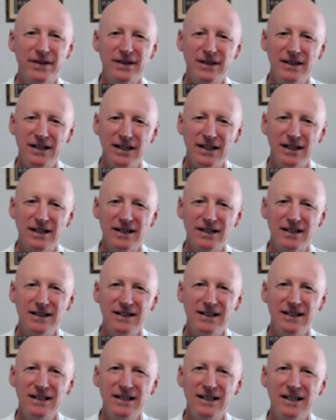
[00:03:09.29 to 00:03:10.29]
Yeah.
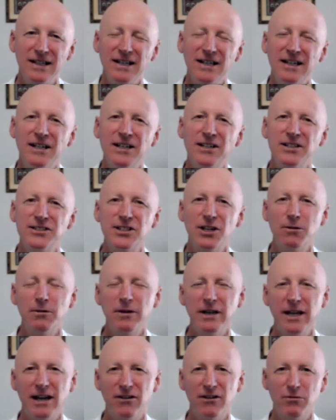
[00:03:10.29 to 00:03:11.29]
So
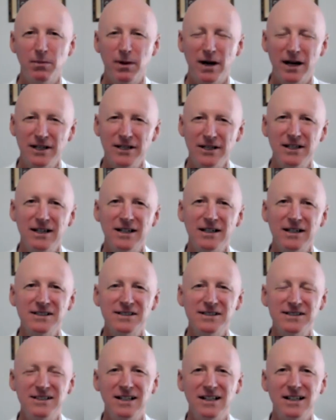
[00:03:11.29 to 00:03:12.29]
we have panya,
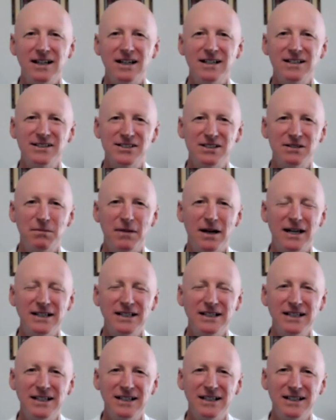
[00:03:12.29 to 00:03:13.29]
sila,
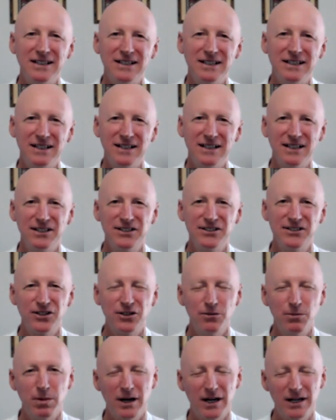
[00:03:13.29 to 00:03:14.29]
samadhi.
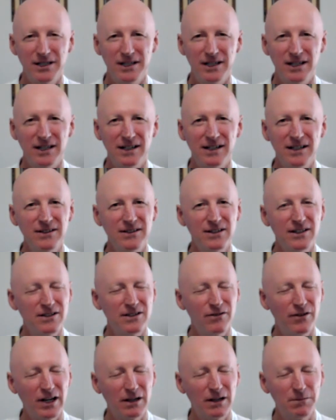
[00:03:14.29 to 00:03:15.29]
So panya, the
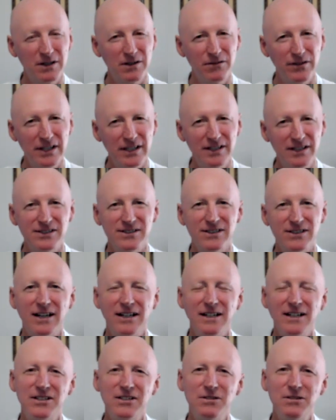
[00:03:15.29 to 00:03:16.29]
development of
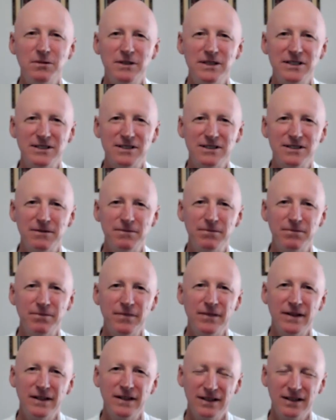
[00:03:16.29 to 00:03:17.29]
insight into wisdom.
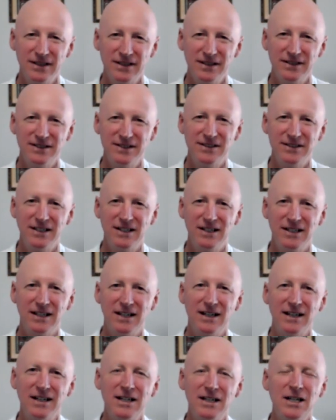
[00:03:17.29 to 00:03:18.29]

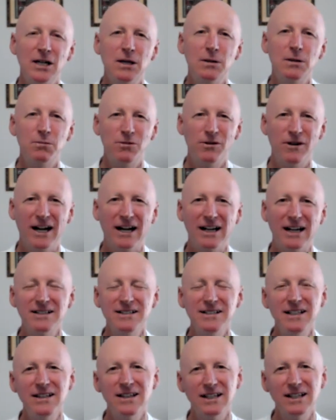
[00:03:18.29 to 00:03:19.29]
Sila,
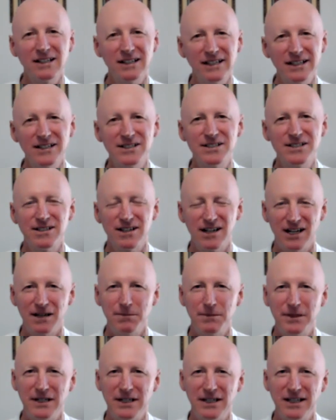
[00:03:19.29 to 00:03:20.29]
morality that leads to
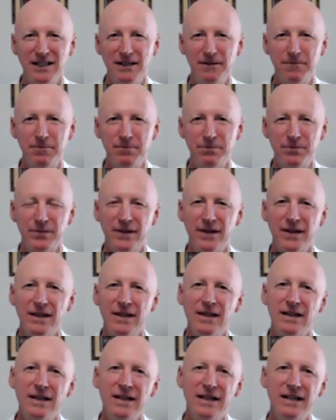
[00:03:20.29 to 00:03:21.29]
harmony.
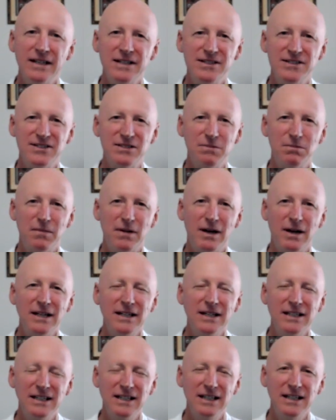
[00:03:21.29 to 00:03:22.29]
And
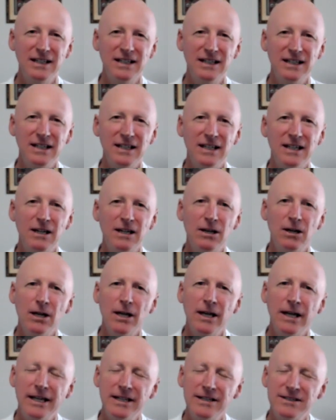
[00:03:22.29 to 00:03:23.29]
samadhi,
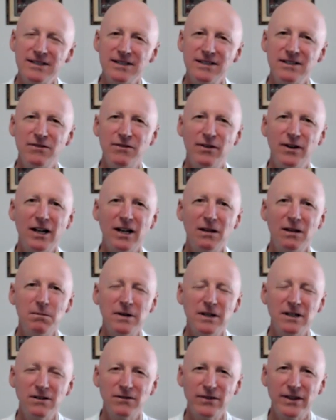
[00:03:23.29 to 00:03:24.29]
it's the
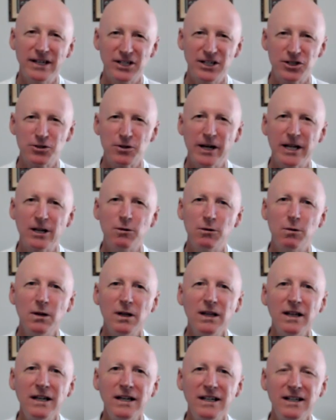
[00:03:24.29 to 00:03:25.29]
development of that
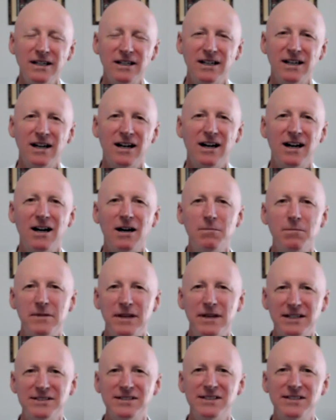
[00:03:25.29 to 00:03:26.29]
tranquility and calm
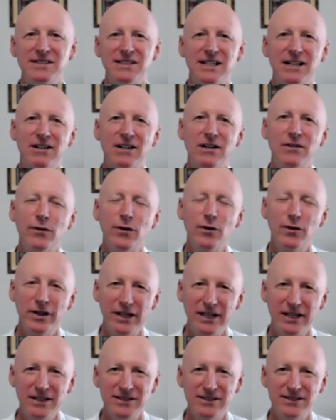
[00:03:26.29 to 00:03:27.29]
necessary for
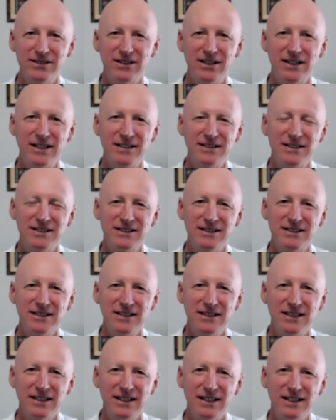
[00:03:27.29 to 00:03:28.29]
insight.
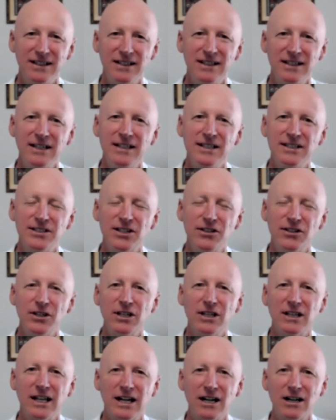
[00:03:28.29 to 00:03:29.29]
Yeah. So the
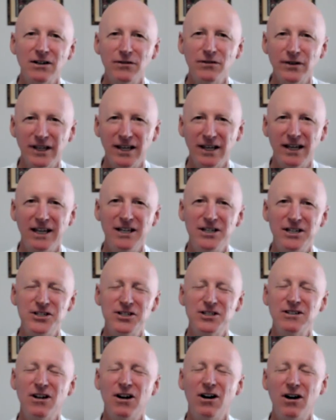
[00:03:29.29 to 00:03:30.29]

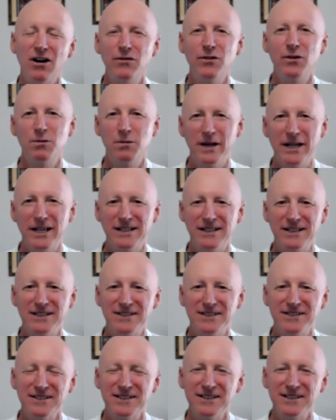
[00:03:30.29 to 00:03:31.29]
clarification of
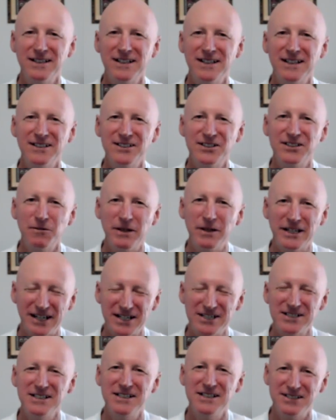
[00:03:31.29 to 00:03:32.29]
awareness, so we can
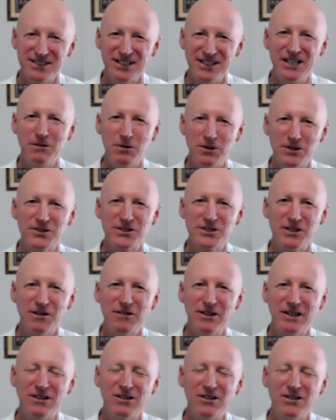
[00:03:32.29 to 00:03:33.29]
actually see what's
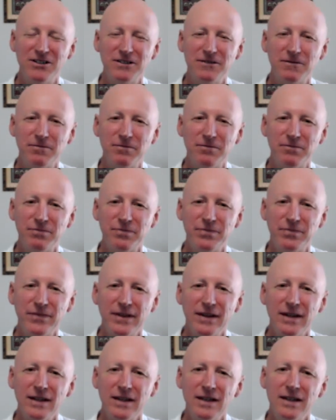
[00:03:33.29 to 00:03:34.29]
going on.
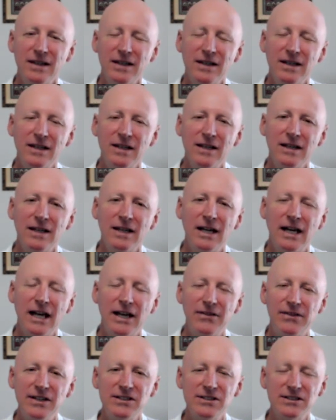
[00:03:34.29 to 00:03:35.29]

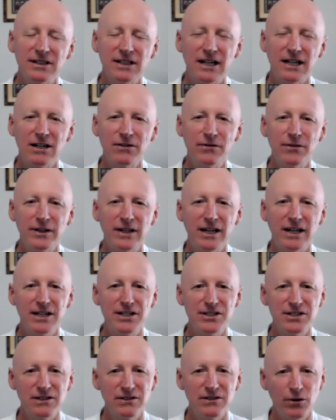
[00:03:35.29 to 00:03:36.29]
And this
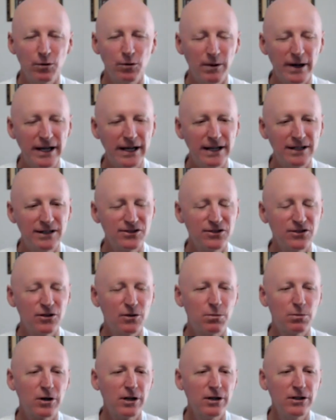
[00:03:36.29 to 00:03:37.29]
clarification of awareness, or the
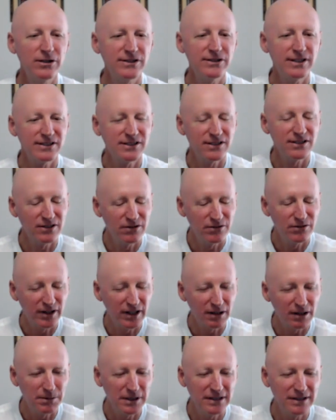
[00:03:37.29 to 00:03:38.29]
process of
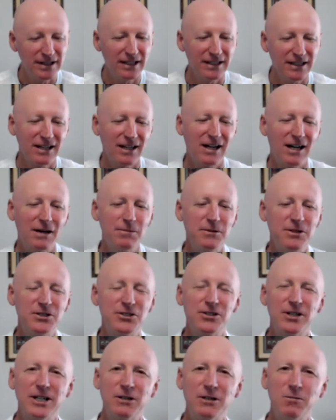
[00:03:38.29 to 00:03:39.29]
developing that calm and
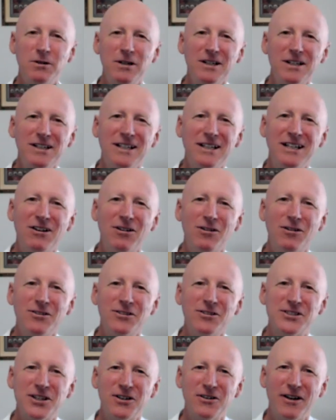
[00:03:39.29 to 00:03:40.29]
tranquility,
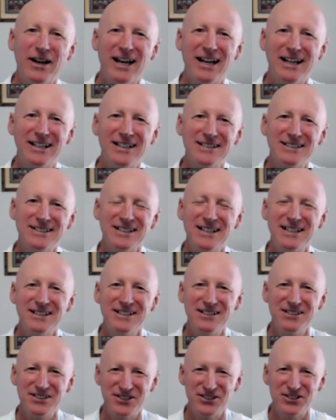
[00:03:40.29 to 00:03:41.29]
also has
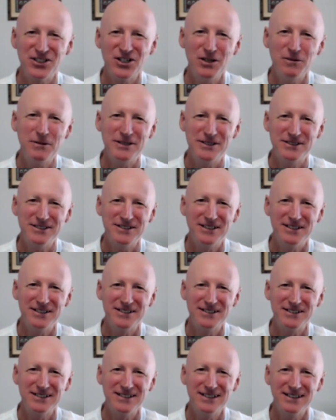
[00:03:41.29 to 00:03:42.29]

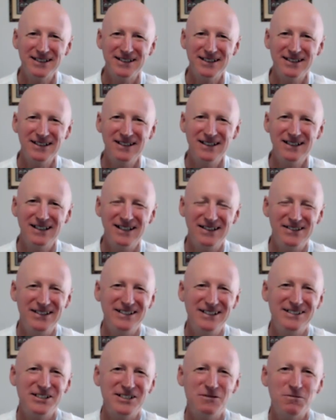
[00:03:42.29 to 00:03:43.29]
disturbances. And
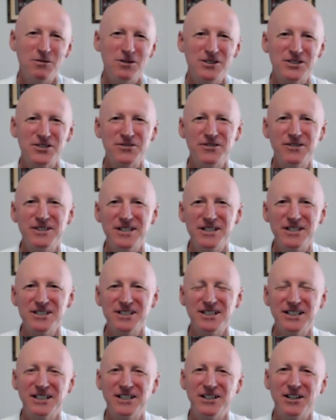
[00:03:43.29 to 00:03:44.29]
this is what's
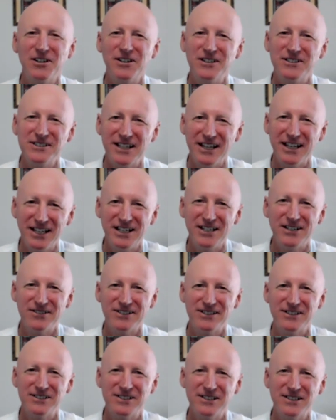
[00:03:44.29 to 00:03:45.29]
traditionally known as
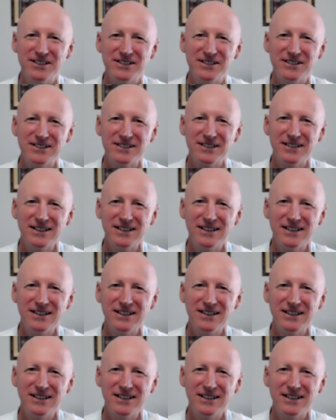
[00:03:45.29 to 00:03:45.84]
hindrances.